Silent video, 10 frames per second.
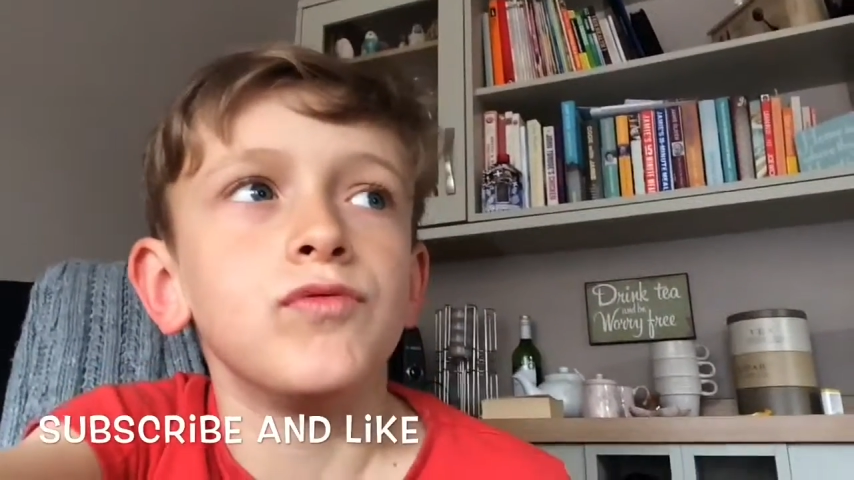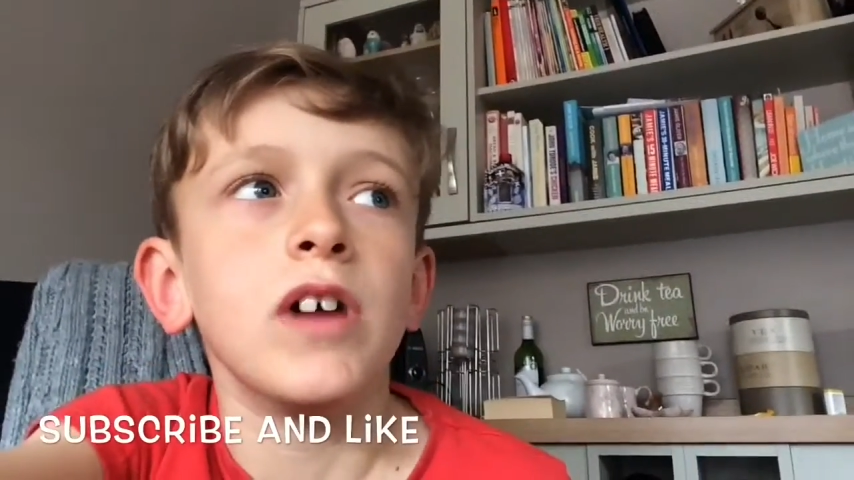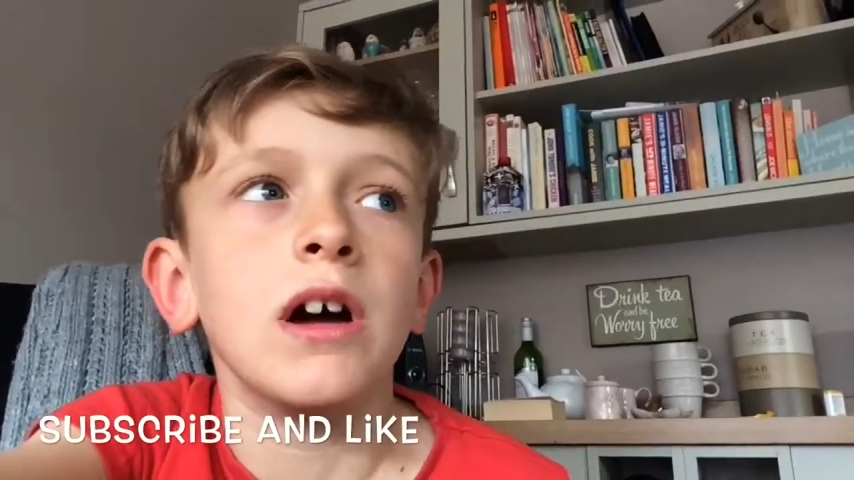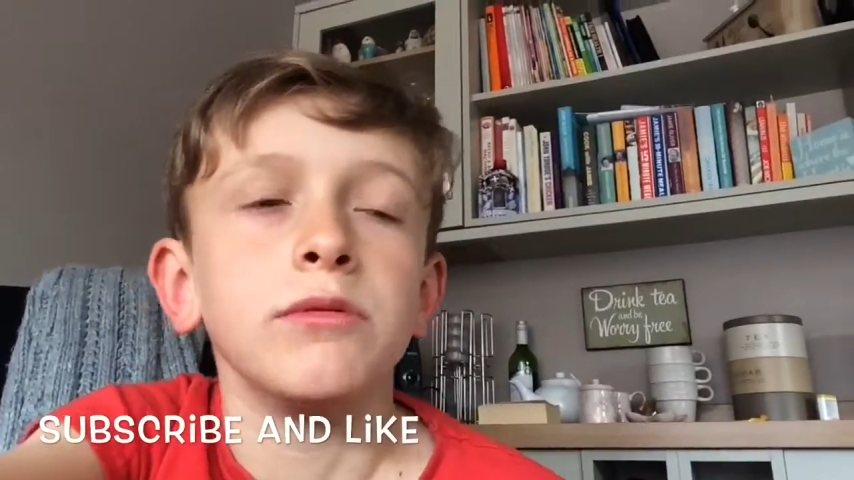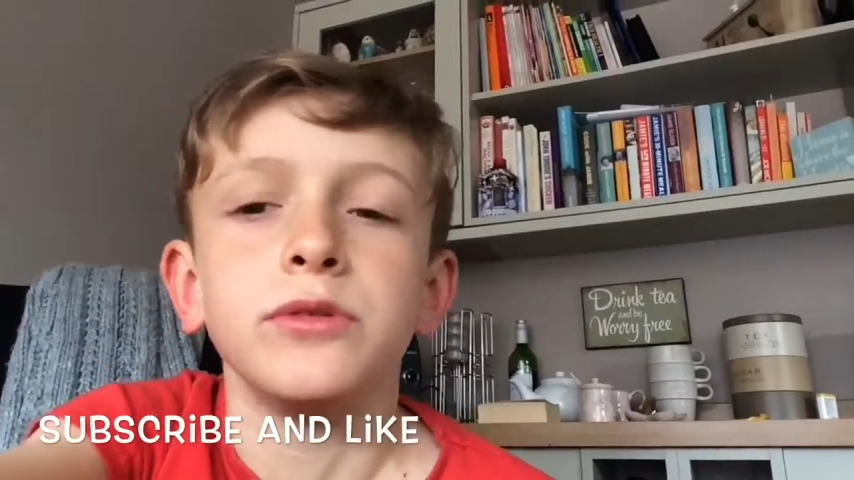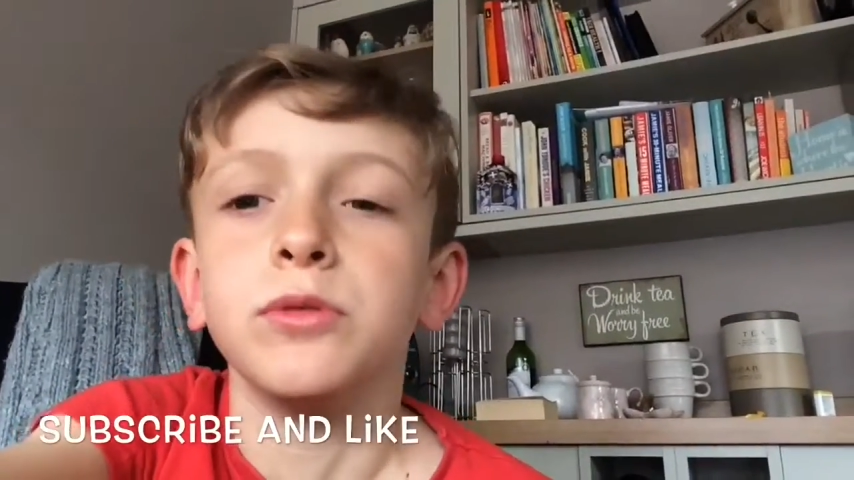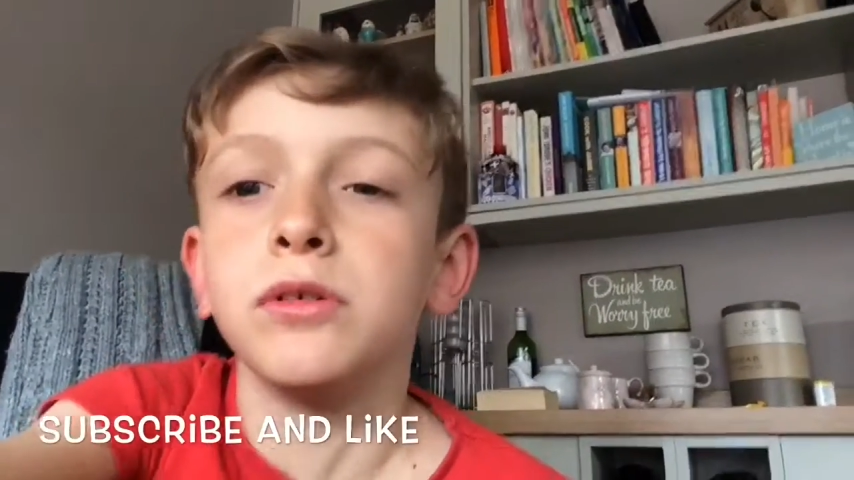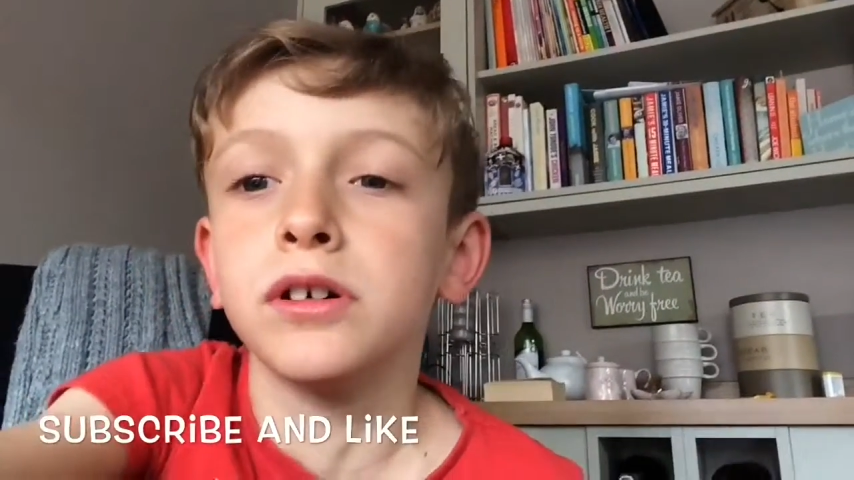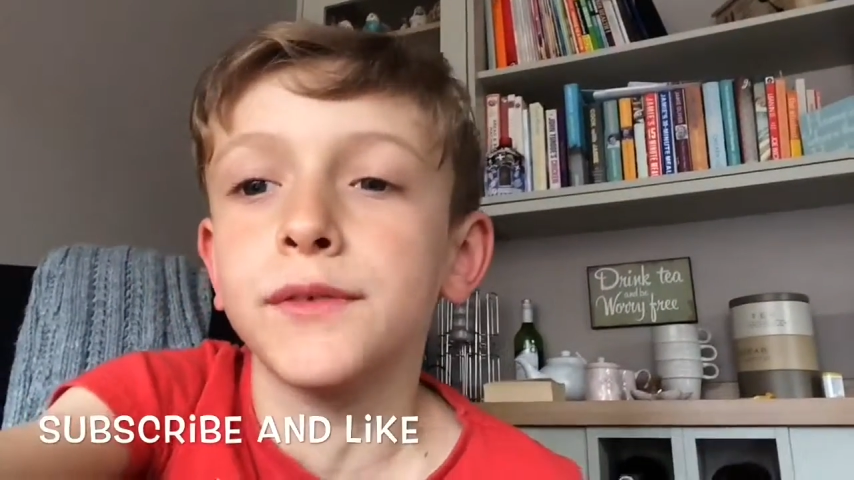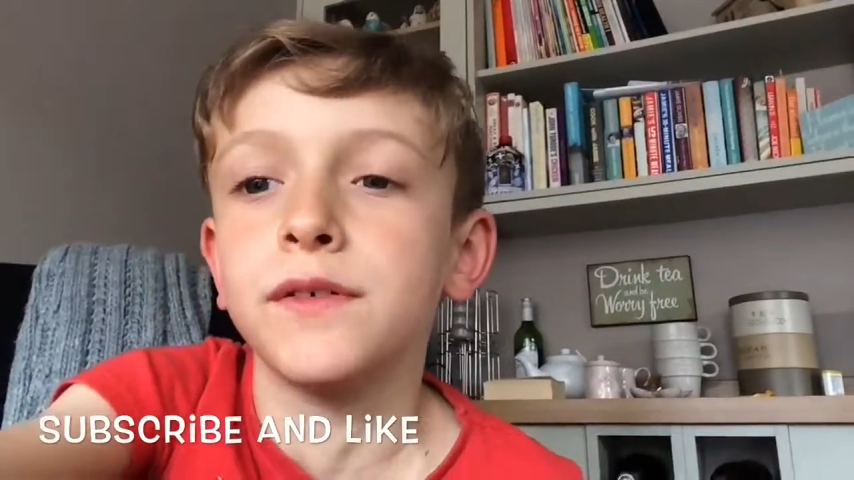Round the
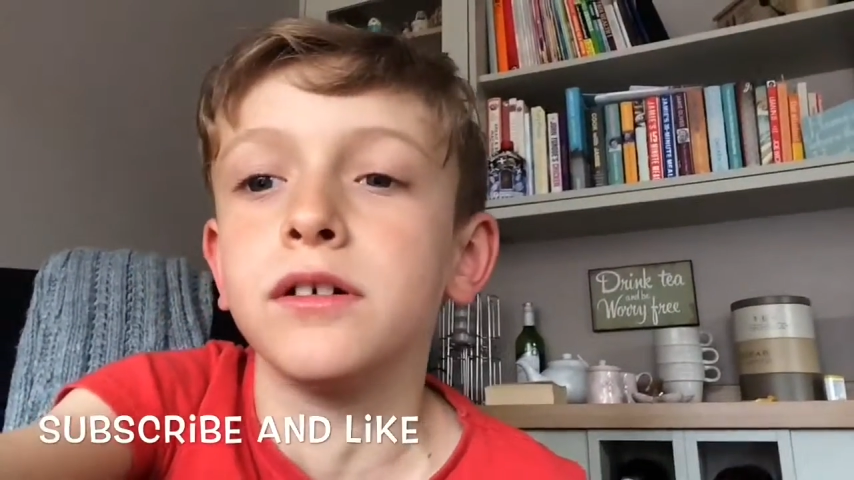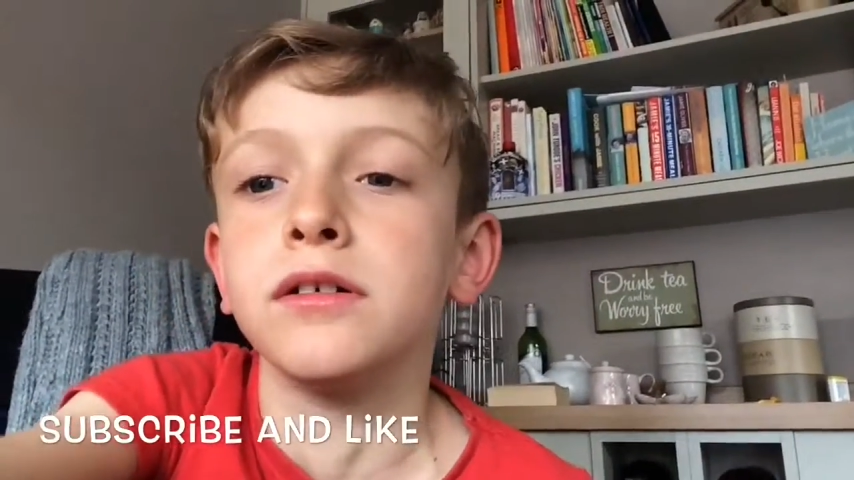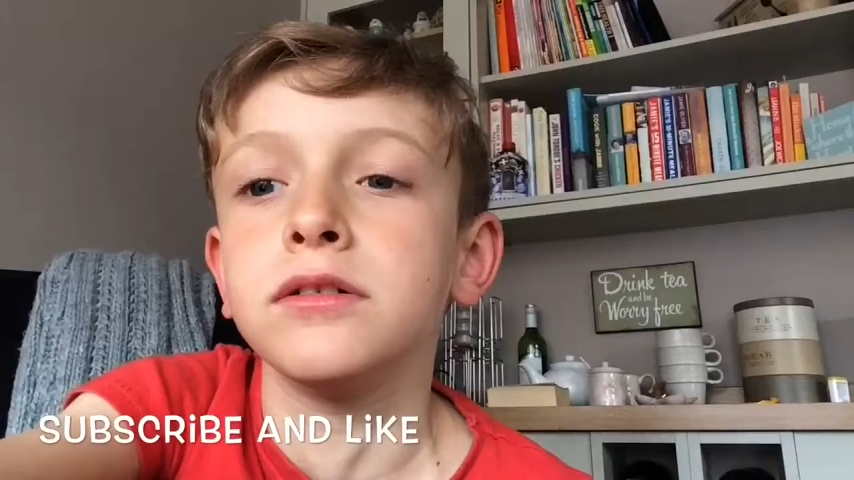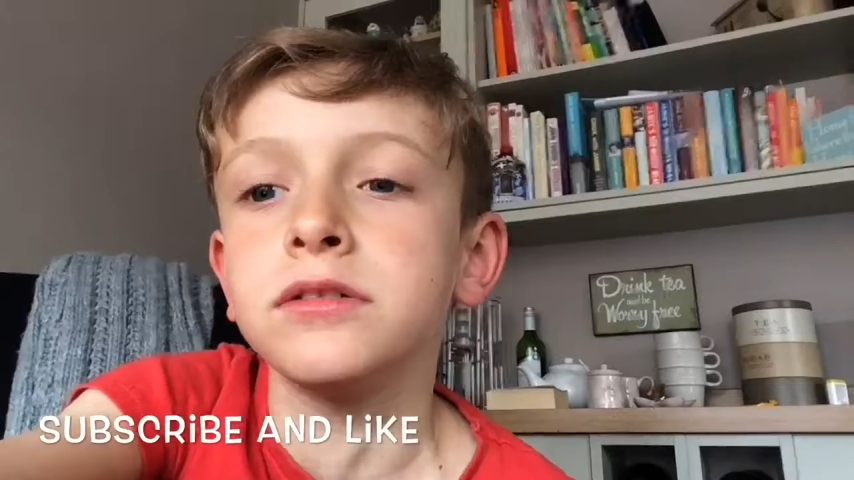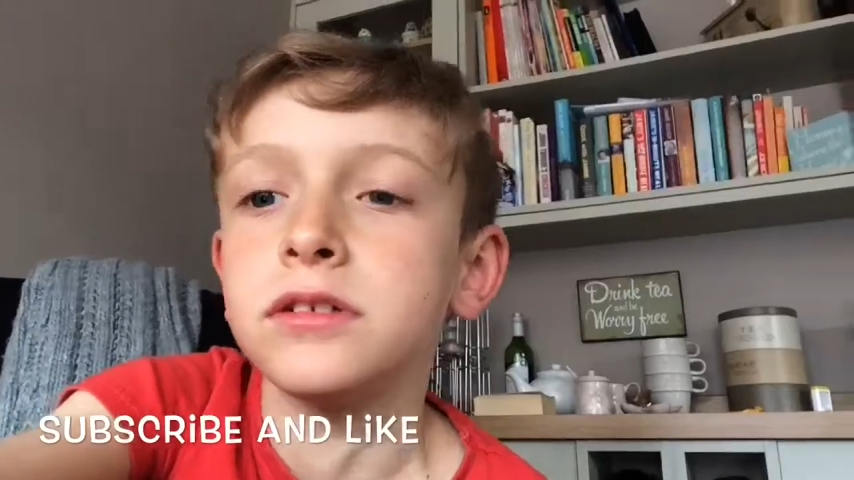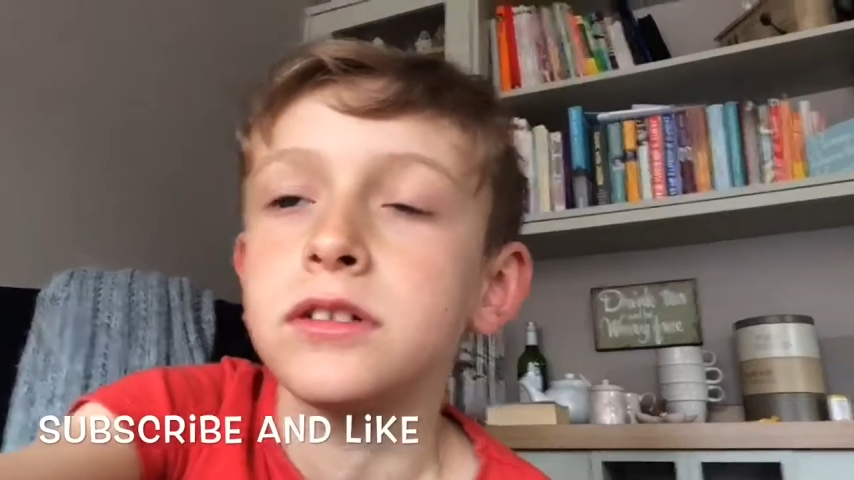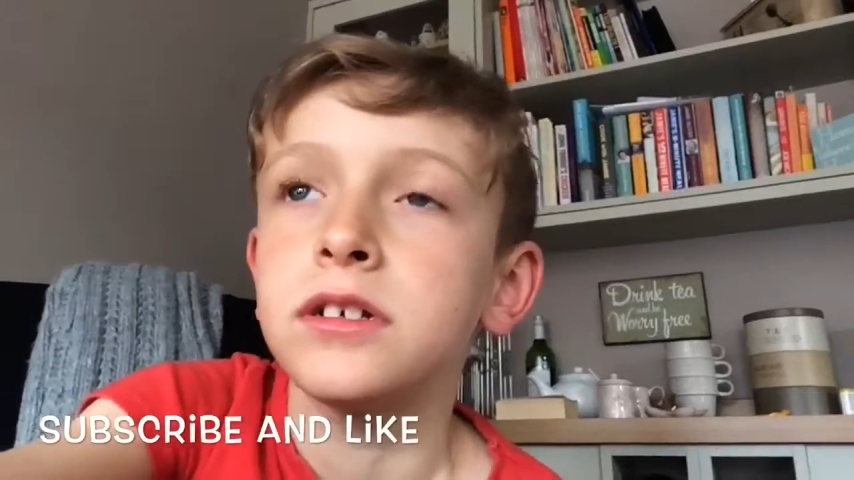waterfalls,